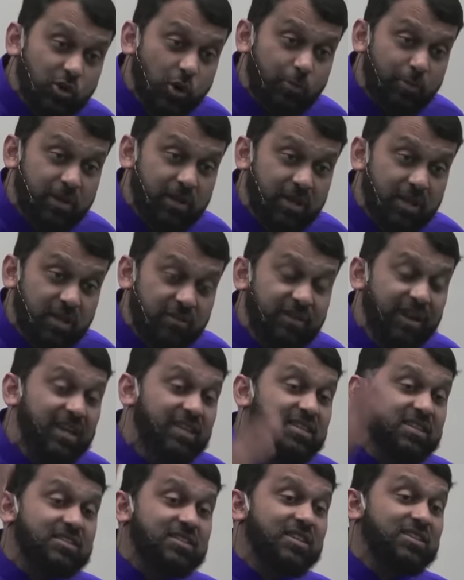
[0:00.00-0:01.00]
believe
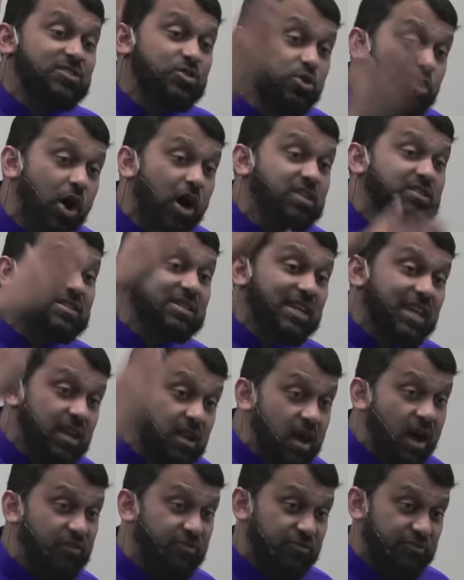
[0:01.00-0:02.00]
this is not
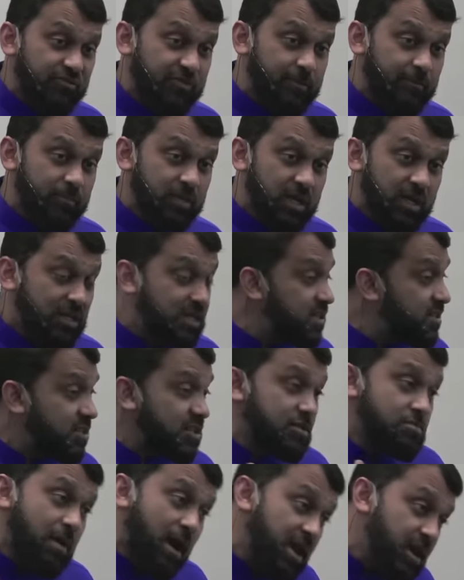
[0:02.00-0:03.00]
enough. This is
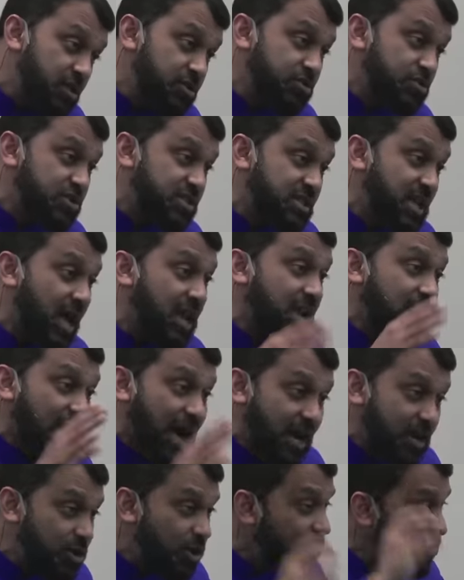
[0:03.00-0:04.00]
my understanding.
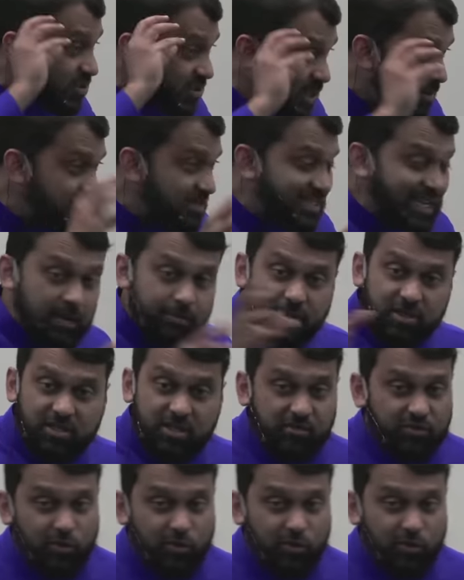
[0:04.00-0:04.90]
I know some segments of the